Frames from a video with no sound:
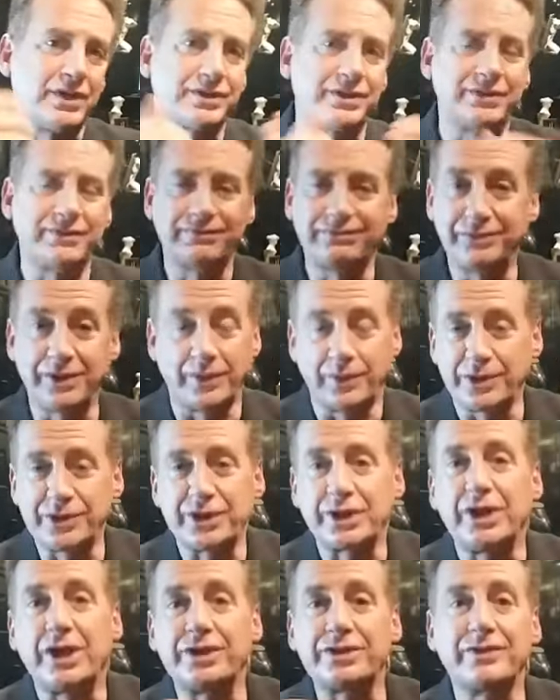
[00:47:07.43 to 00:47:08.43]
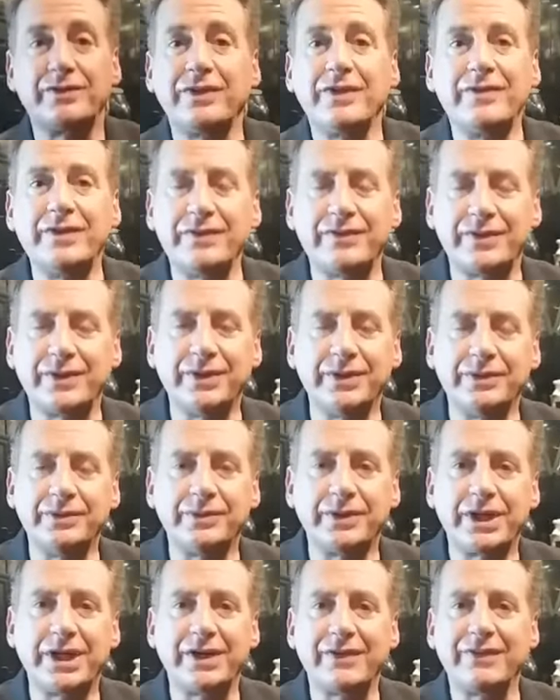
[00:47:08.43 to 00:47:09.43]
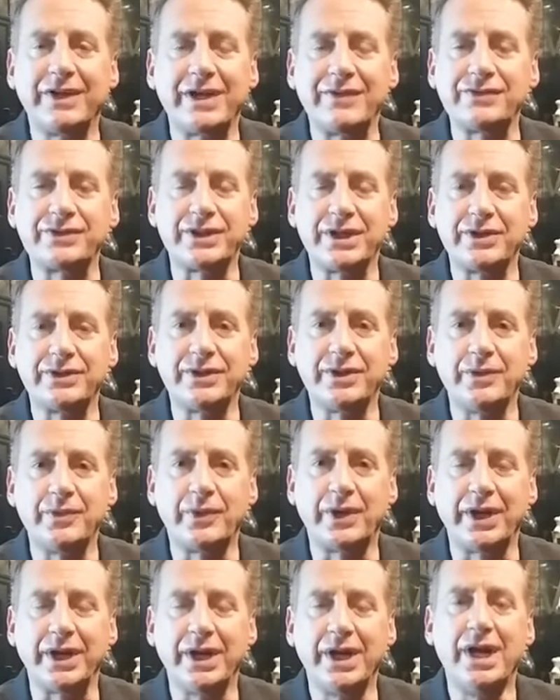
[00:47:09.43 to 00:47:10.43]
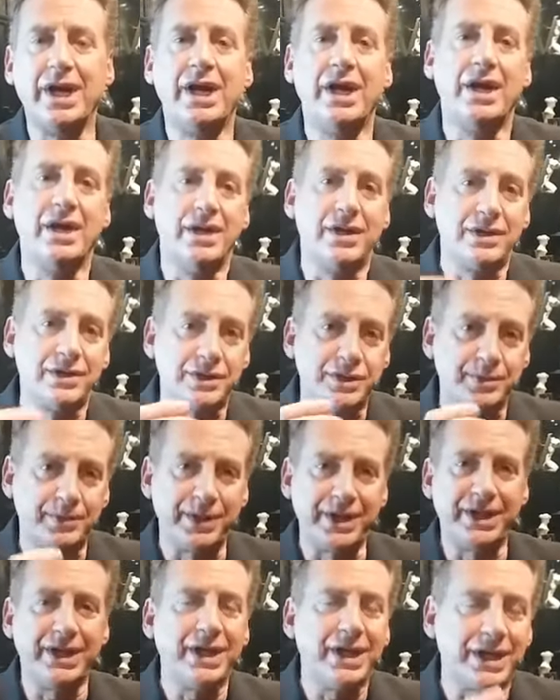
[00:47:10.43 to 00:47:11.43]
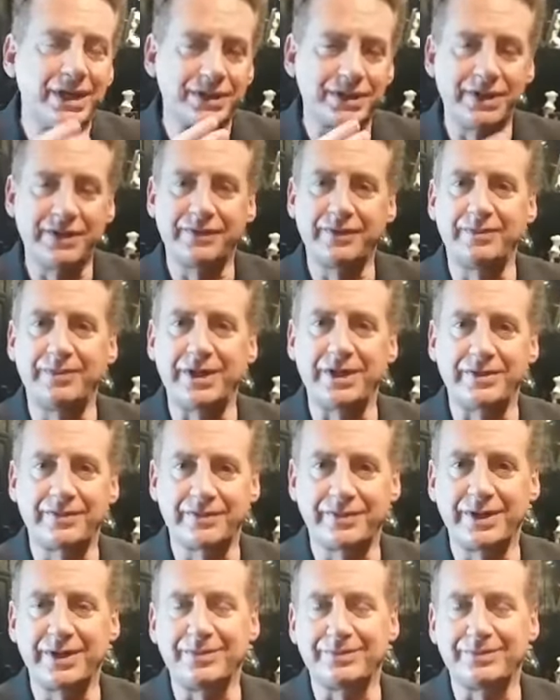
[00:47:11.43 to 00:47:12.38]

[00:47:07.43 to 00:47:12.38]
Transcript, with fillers: You know, what's the cost of living for you? What kind of lifestyle do you want? Speaking has given me the freedom